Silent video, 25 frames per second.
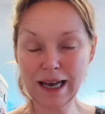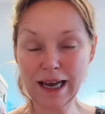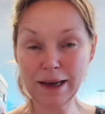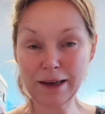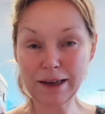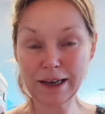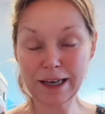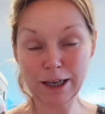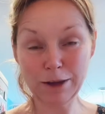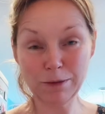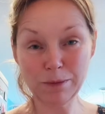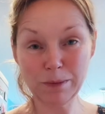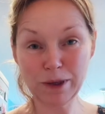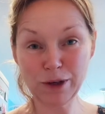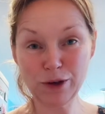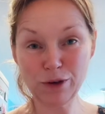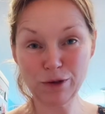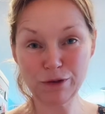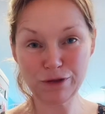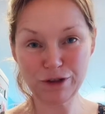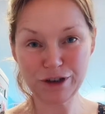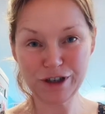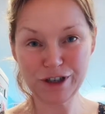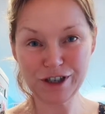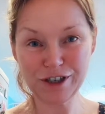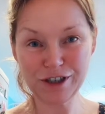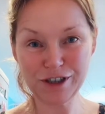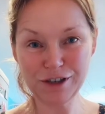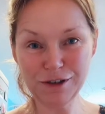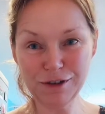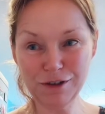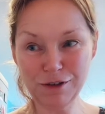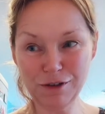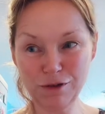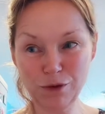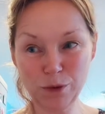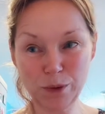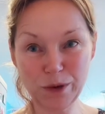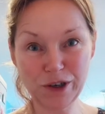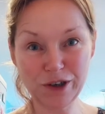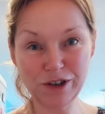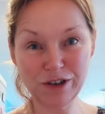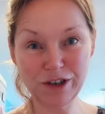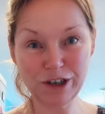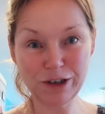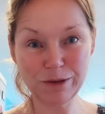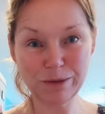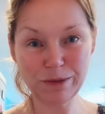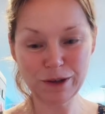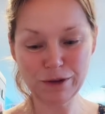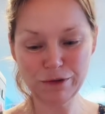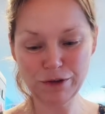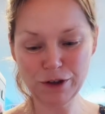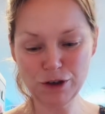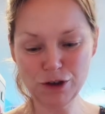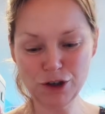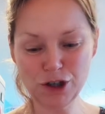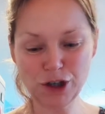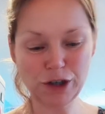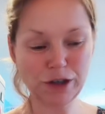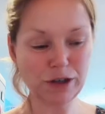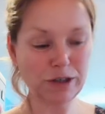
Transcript: keep them in your freezer for when you need them in the future.